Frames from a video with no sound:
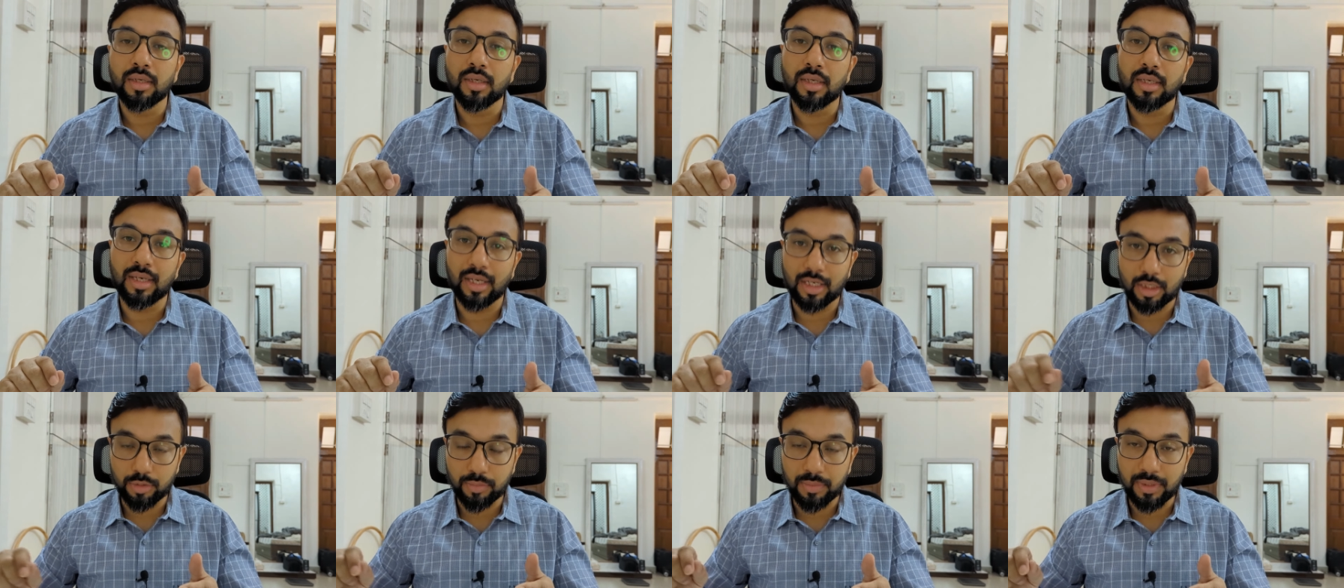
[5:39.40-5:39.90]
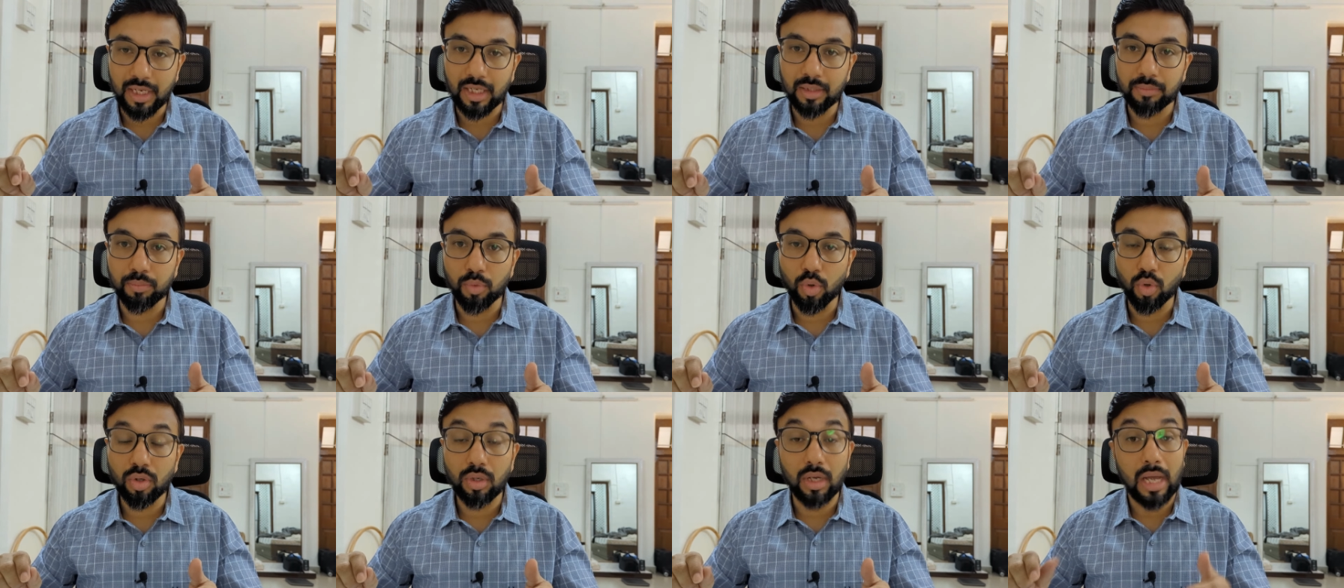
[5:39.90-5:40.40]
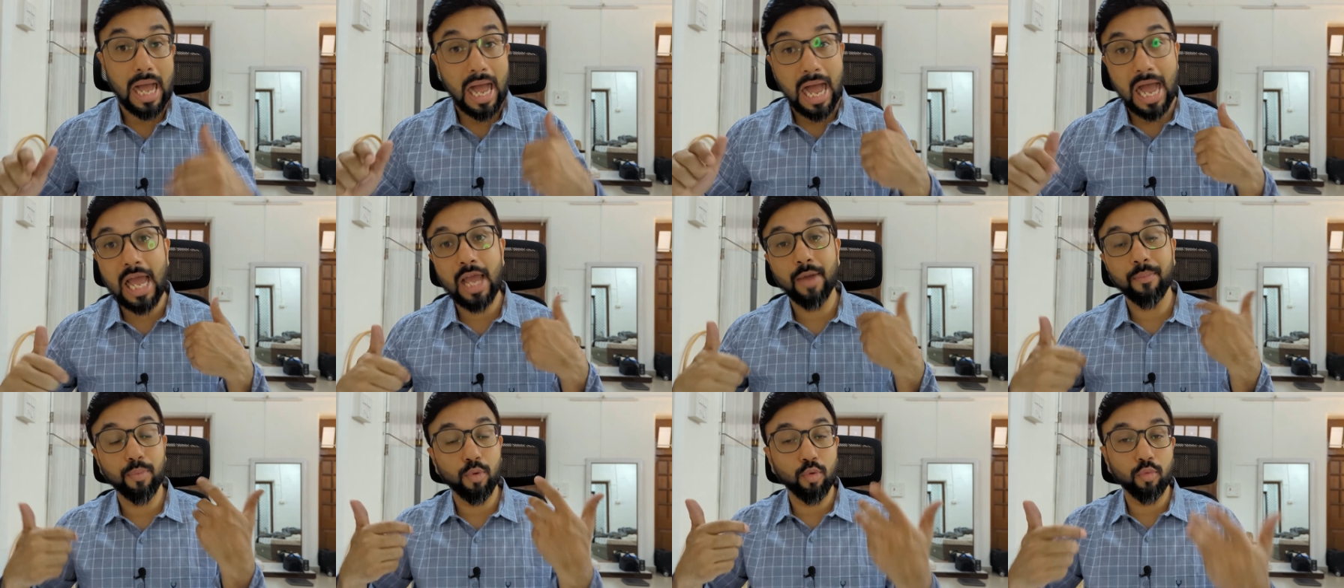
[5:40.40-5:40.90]
Lakshmikant book. I
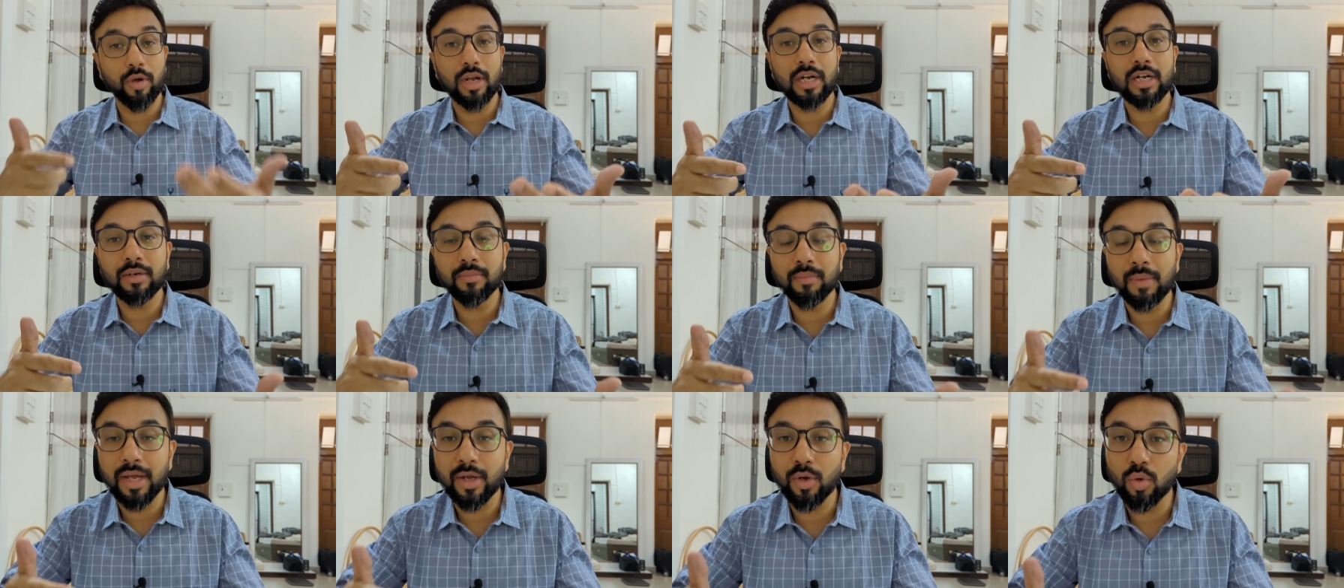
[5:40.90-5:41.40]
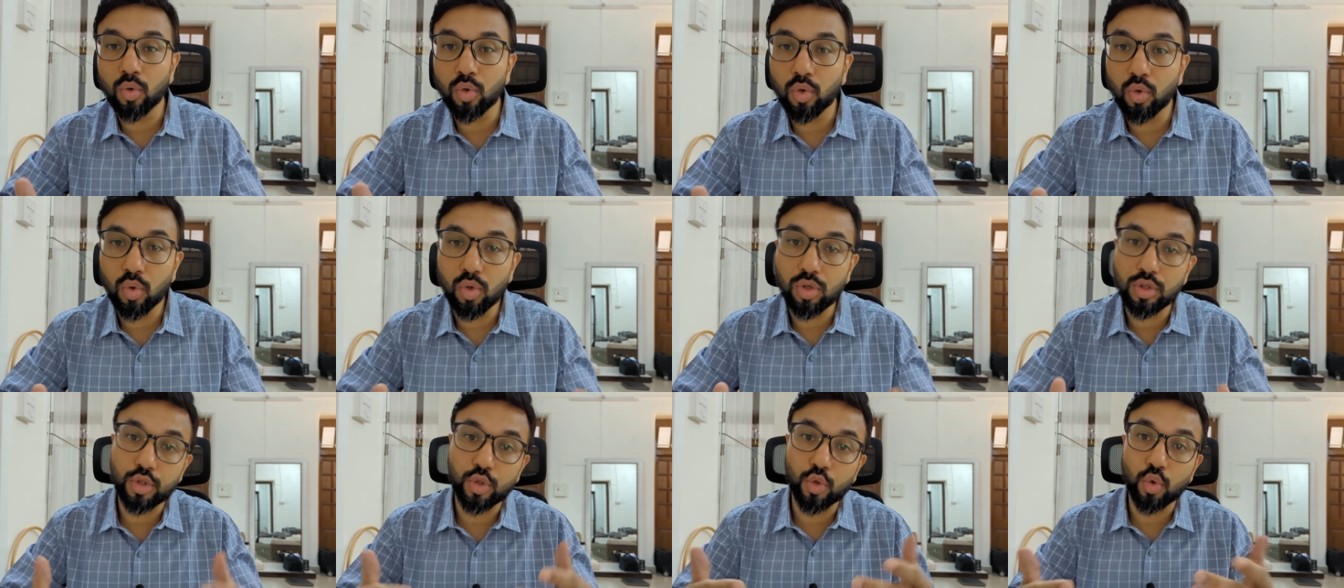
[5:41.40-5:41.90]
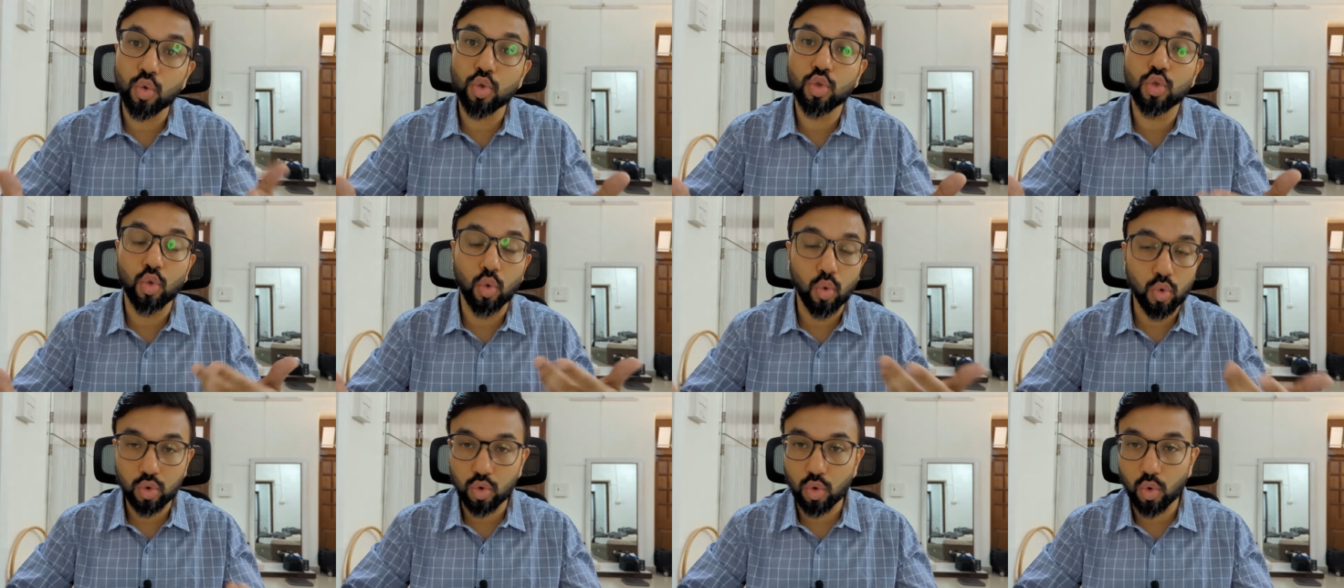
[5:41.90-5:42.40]
have provided my own notes, use
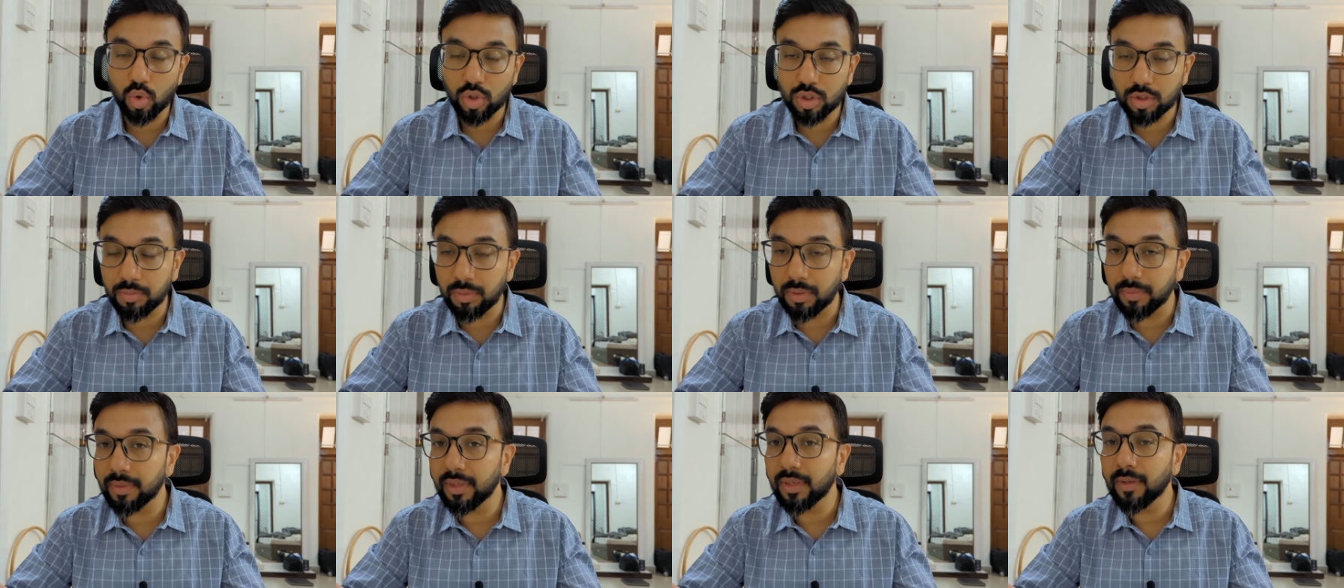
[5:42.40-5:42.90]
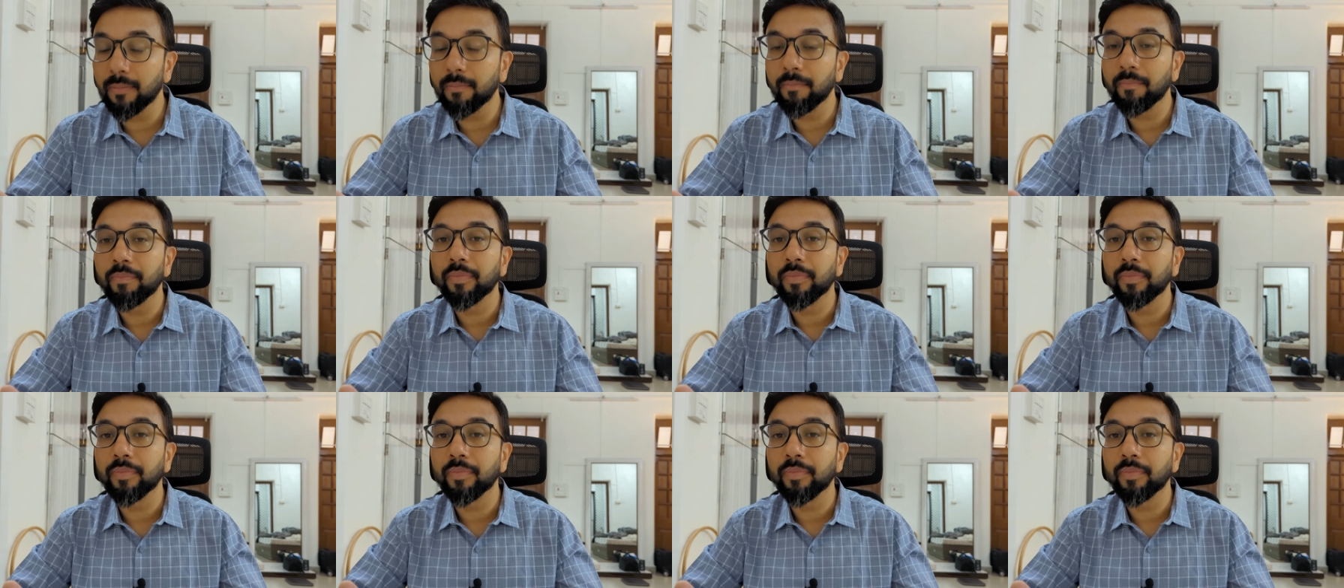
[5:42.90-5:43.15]
those notes maybe,